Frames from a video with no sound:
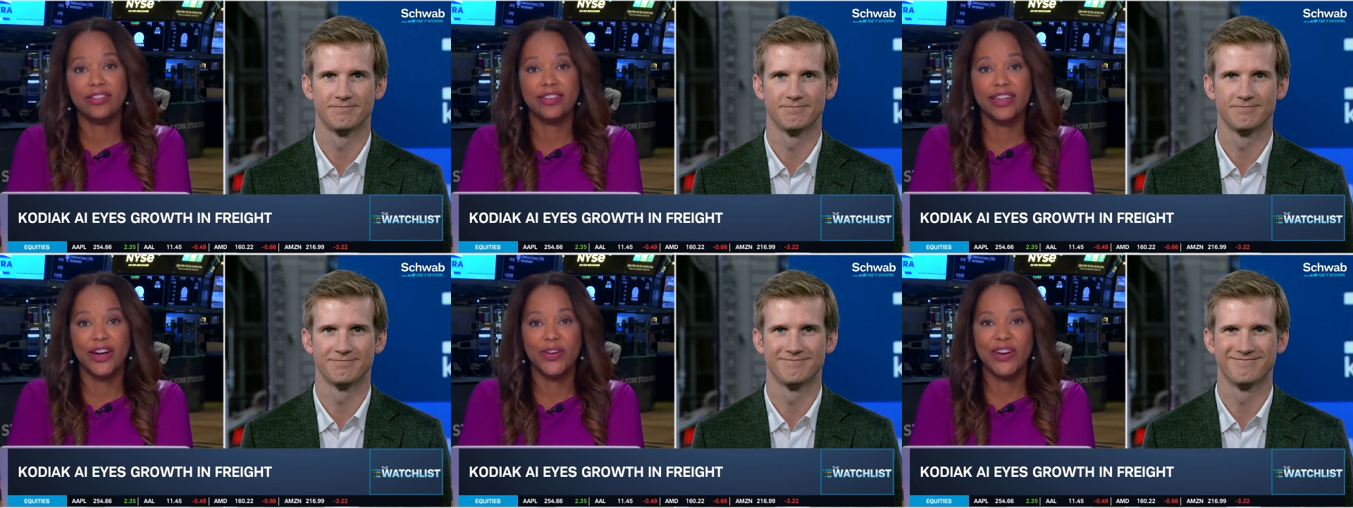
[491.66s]

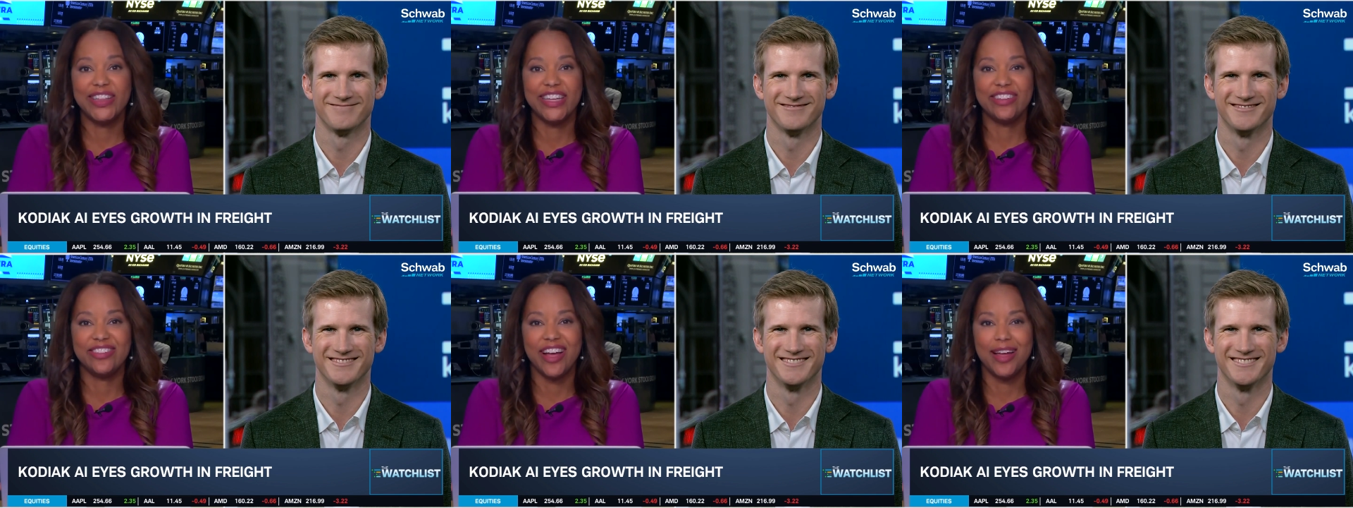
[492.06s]
Speaker 1: honestly. All
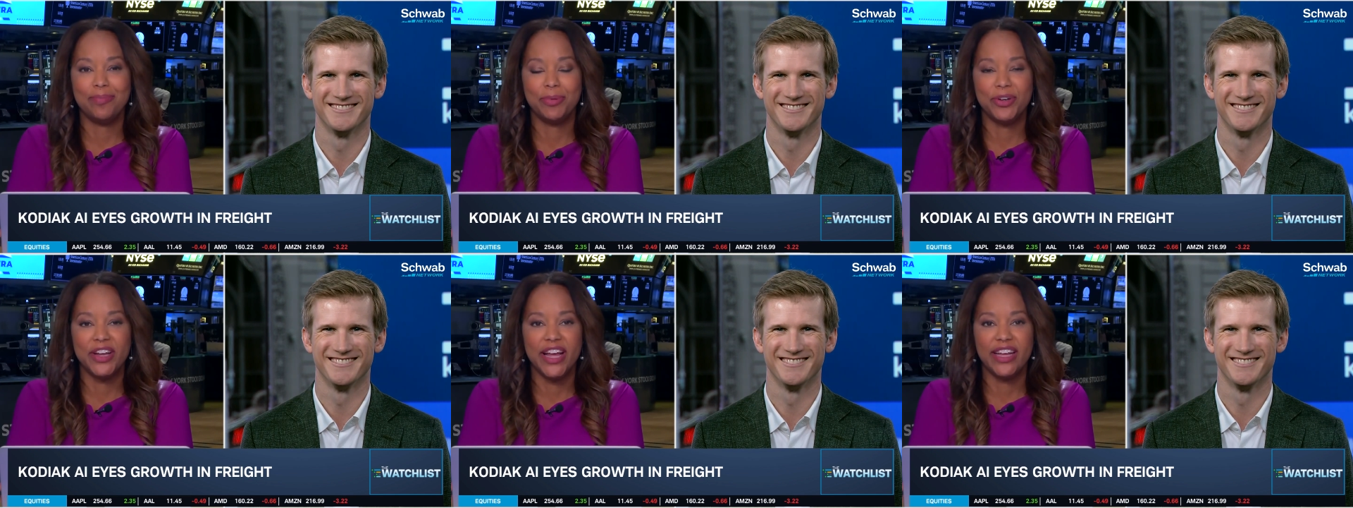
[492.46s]
right, that's
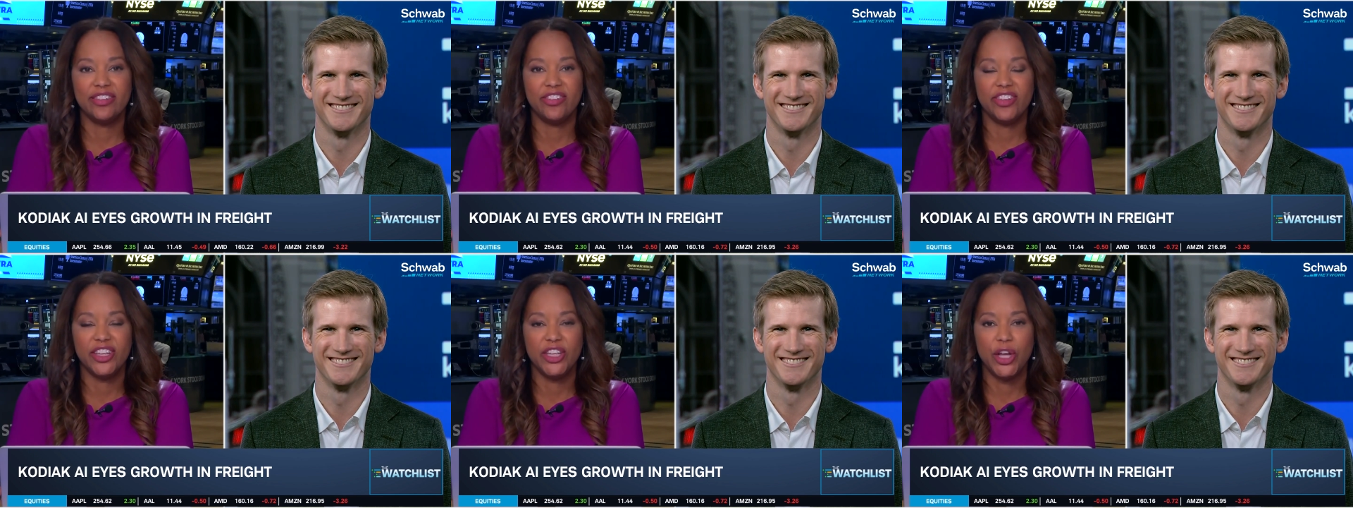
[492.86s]
Don
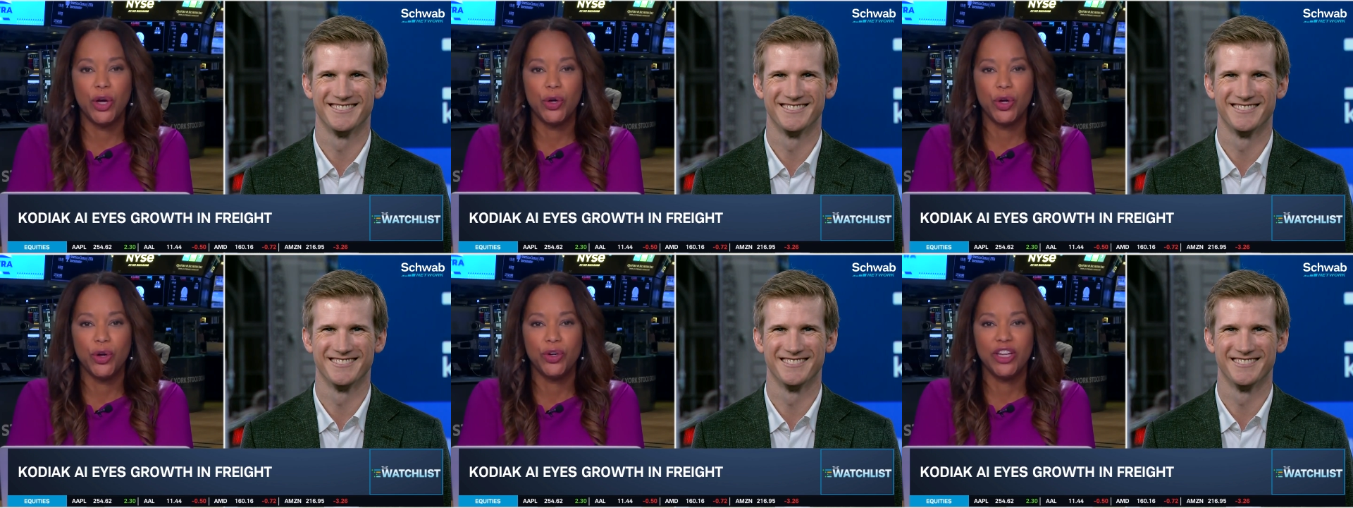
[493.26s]
Burnette,
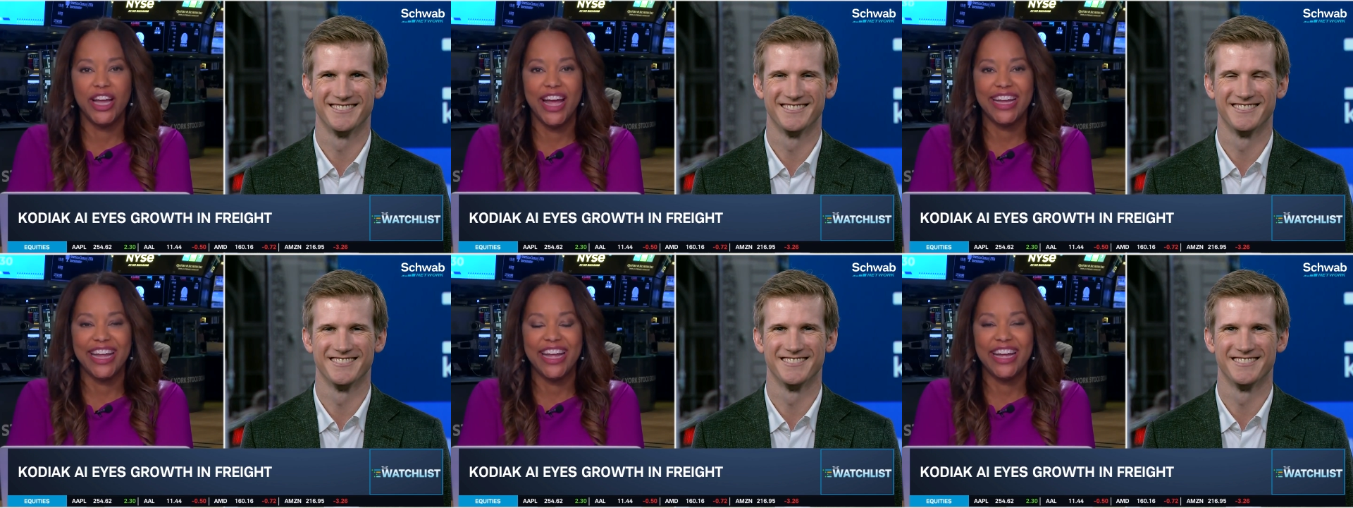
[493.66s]
CEO
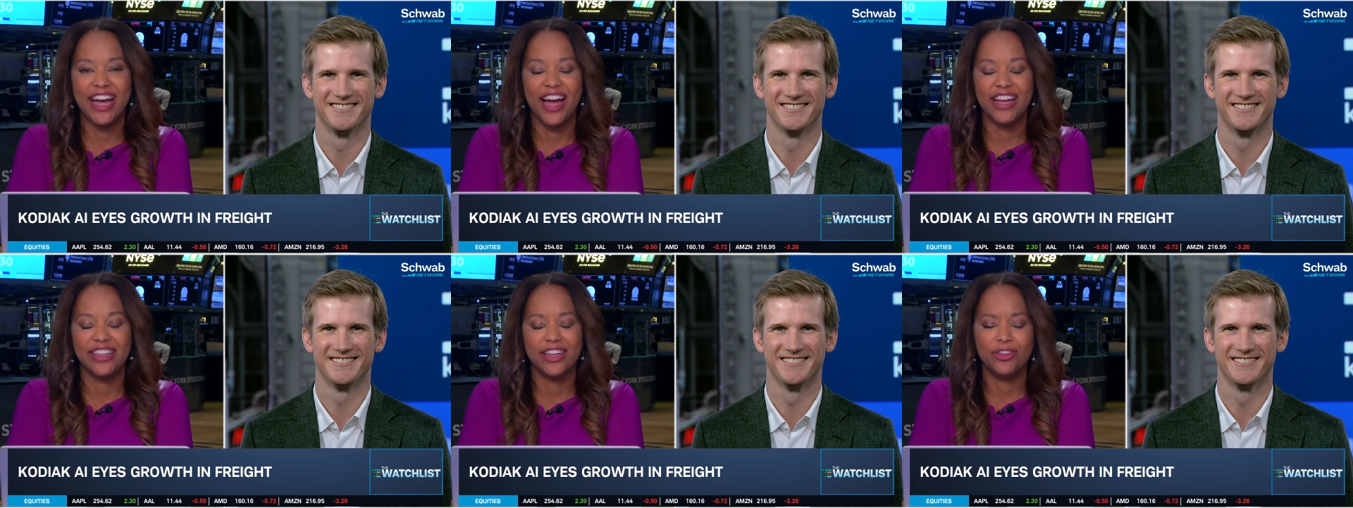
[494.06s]
Kodiak
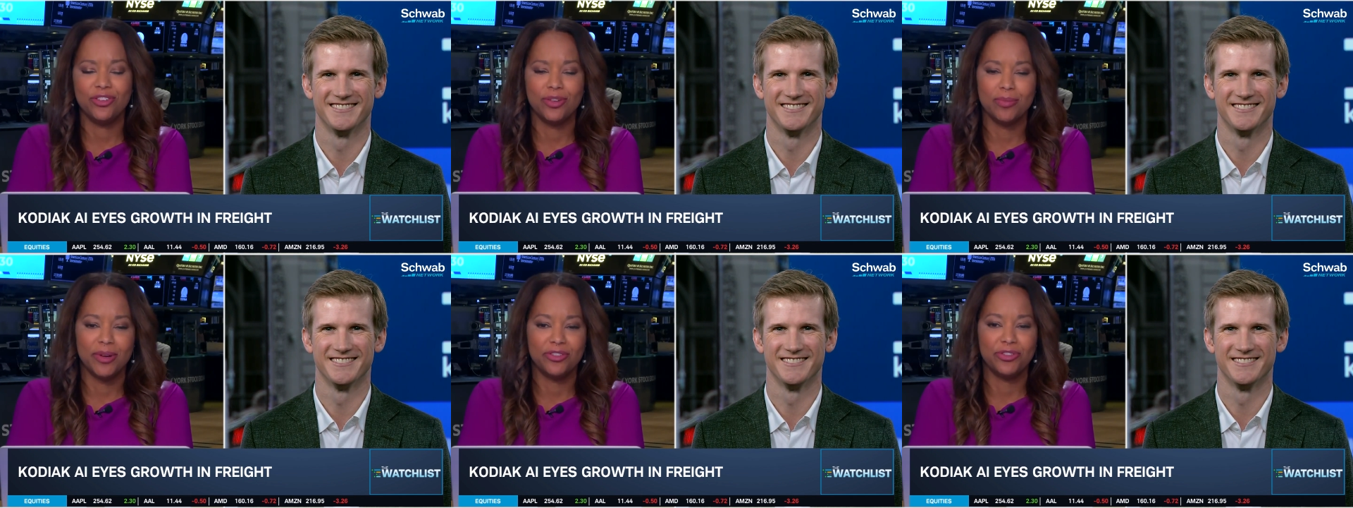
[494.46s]
AI. Thank
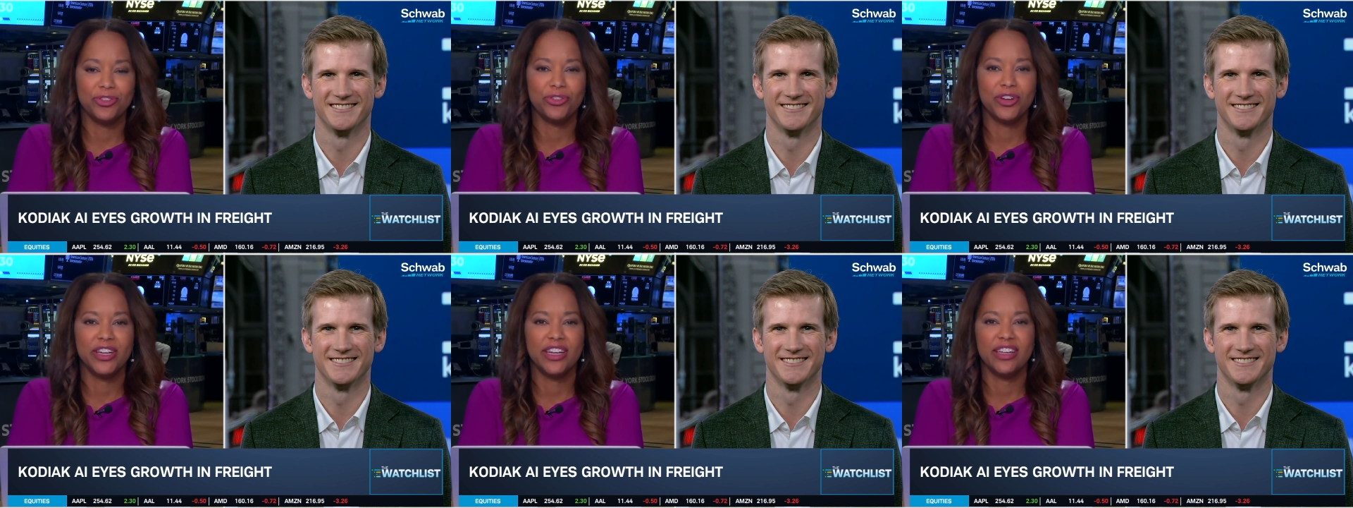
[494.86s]
you so much for